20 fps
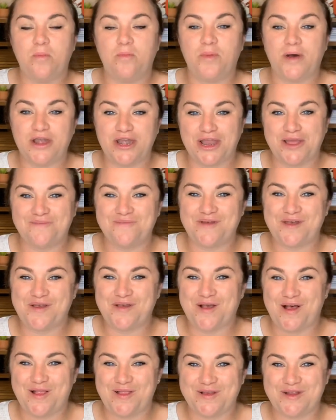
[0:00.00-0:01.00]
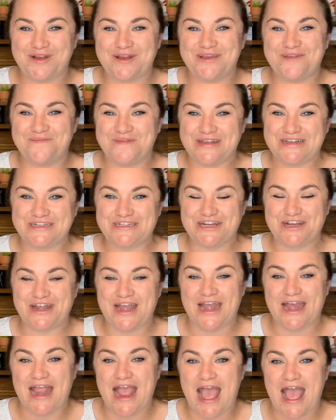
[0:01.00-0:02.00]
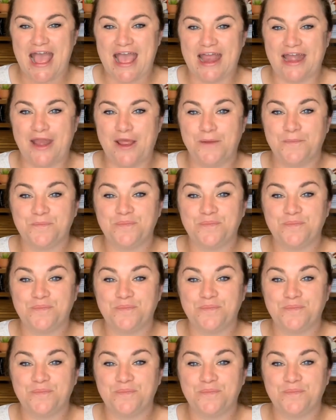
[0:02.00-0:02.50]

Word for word: button-up collared men's shirt, and it had